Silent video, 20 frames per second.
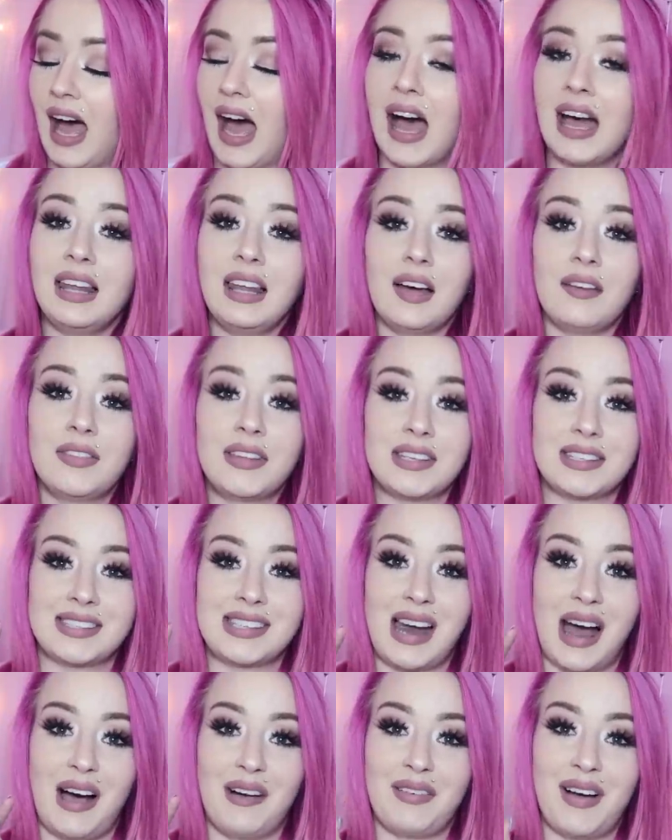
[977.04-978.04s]
I love this
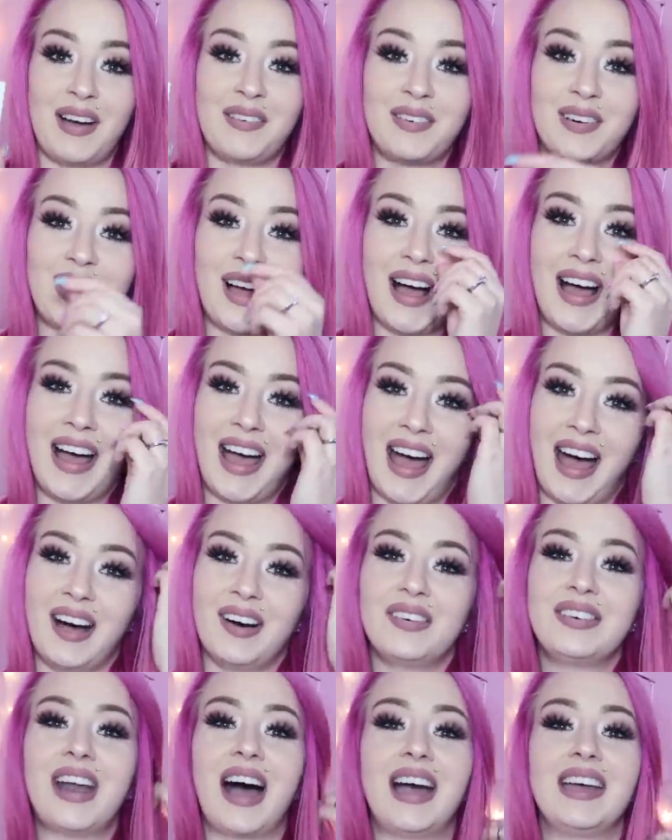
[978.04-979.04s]
stuff. I forgot
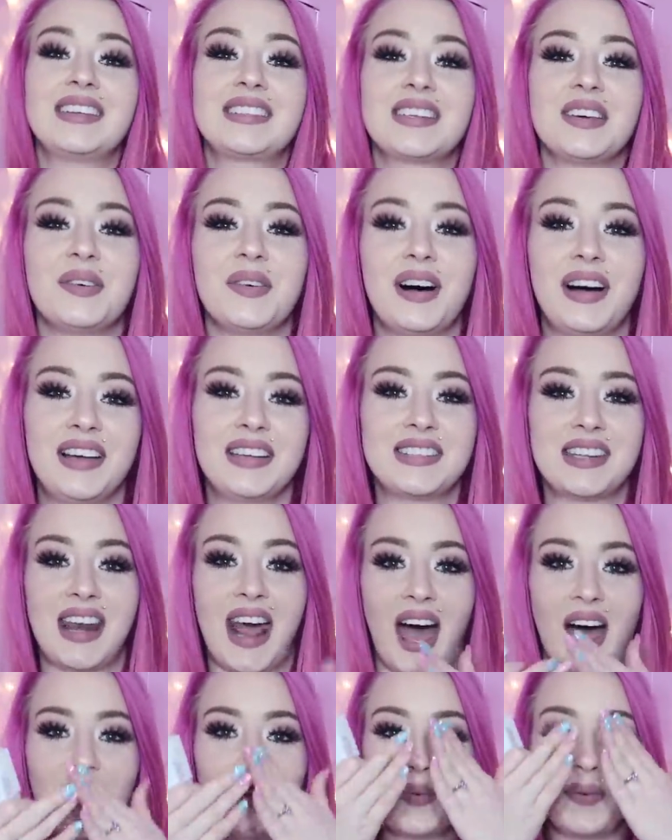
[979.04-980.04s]
how nice it was and
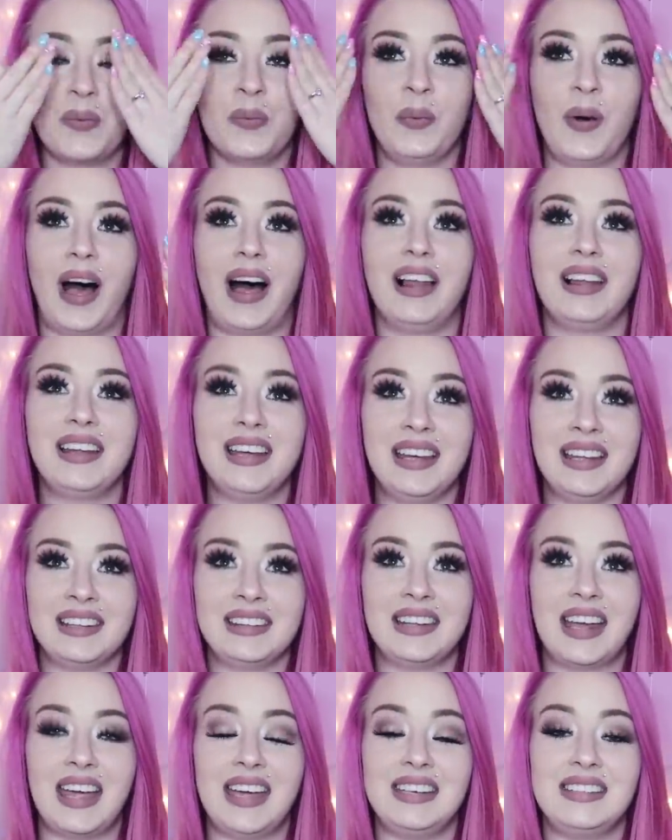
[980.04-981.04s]
how well
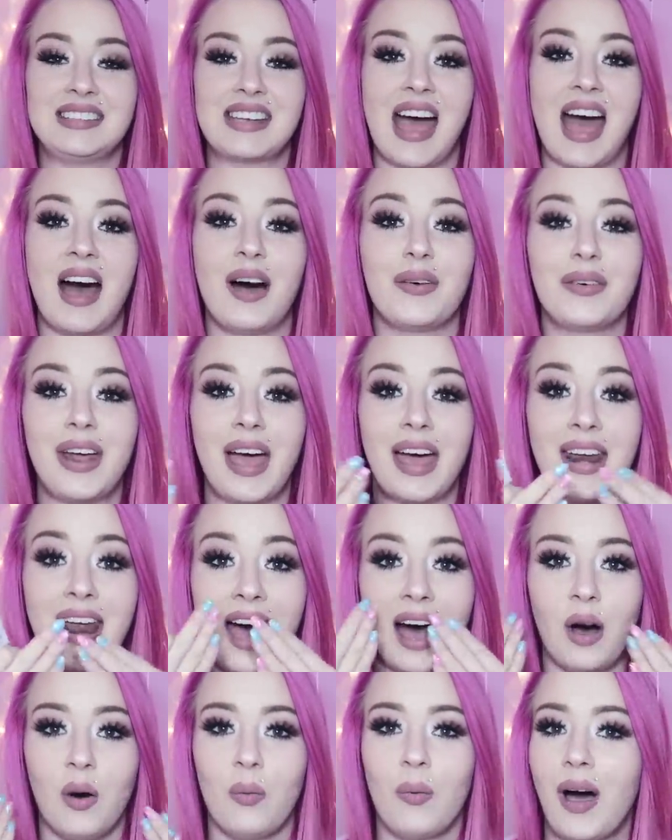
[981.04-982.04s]
it laid down and
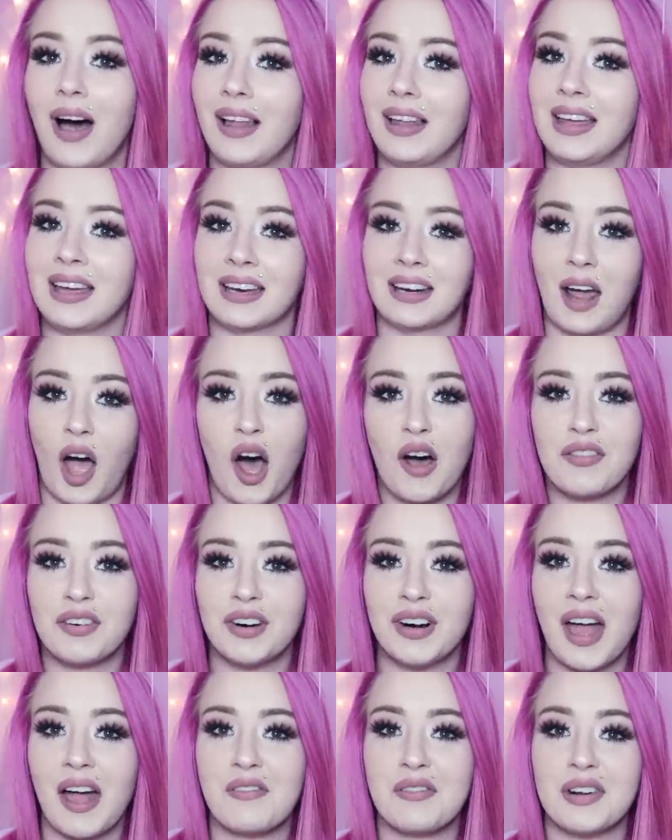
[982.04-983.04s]
how well it
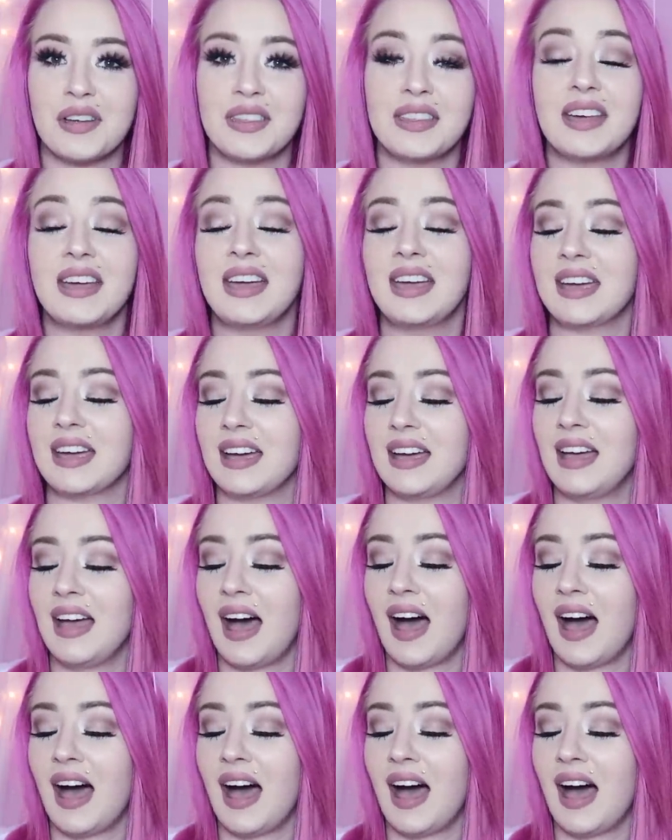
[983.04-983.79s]
covered everything.